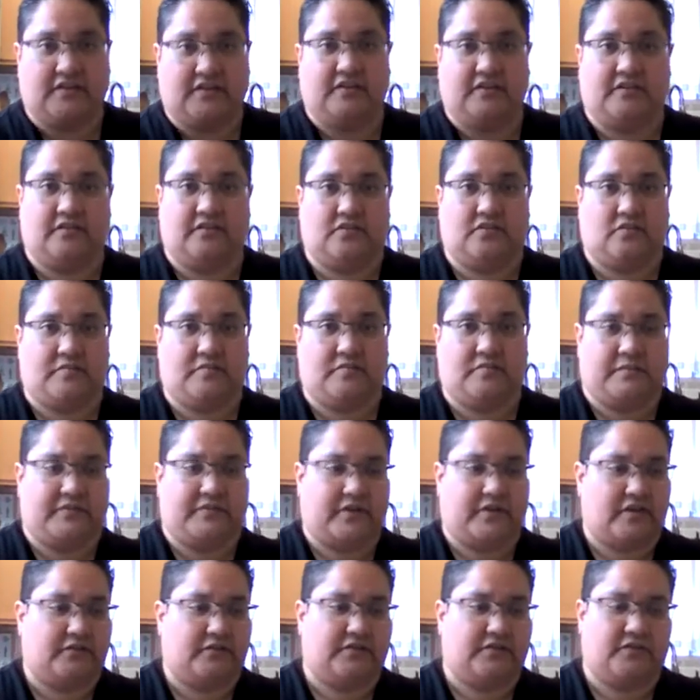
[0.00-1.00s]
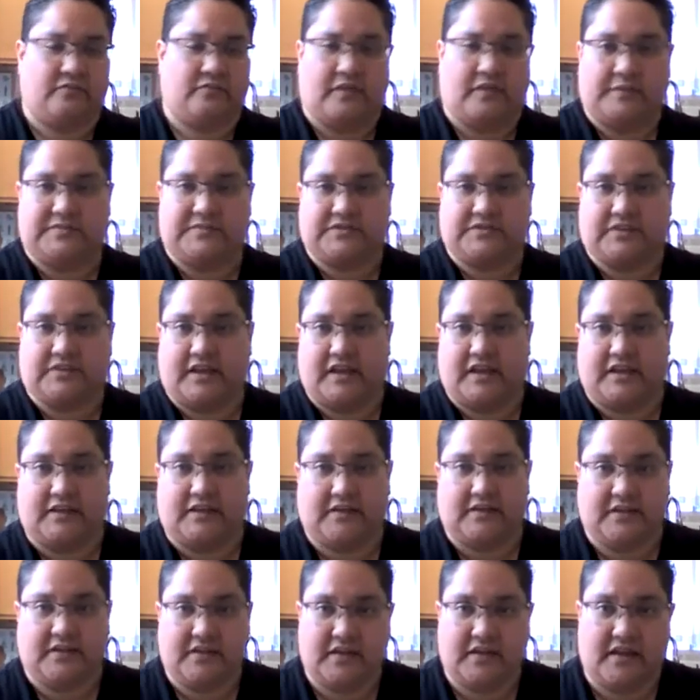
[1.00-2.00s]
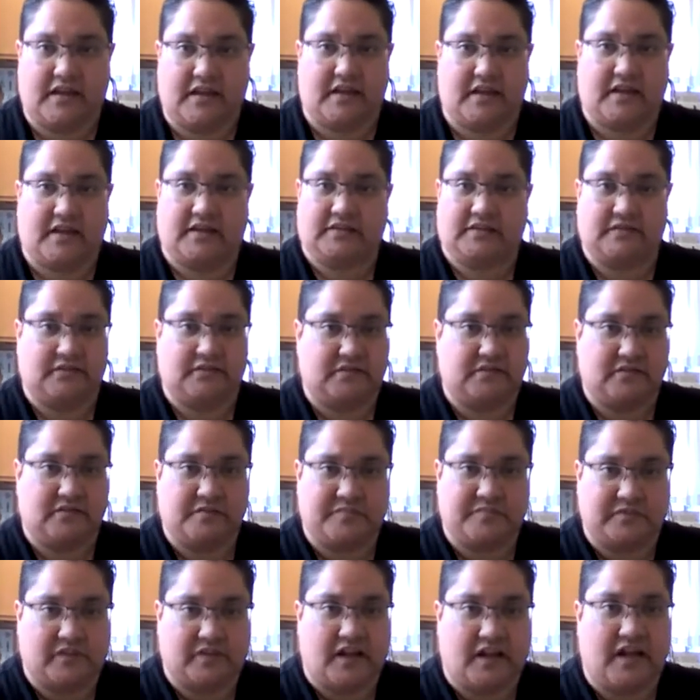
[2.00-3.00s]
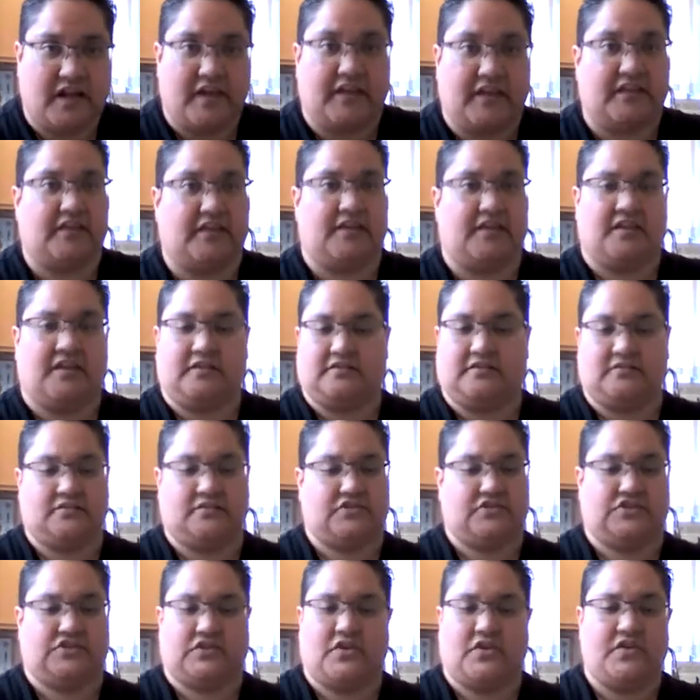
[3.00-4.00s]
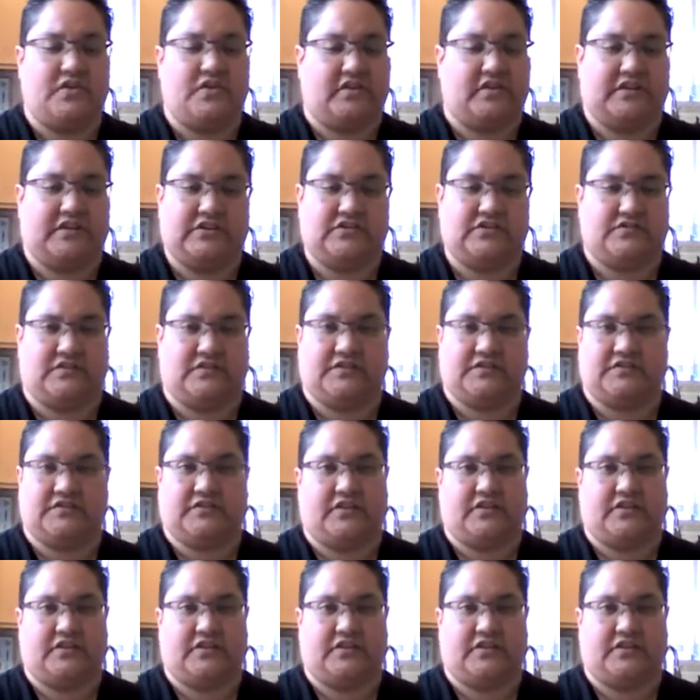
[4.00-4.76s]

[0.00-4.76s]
You'll be able to go to the website and apply and show your interest.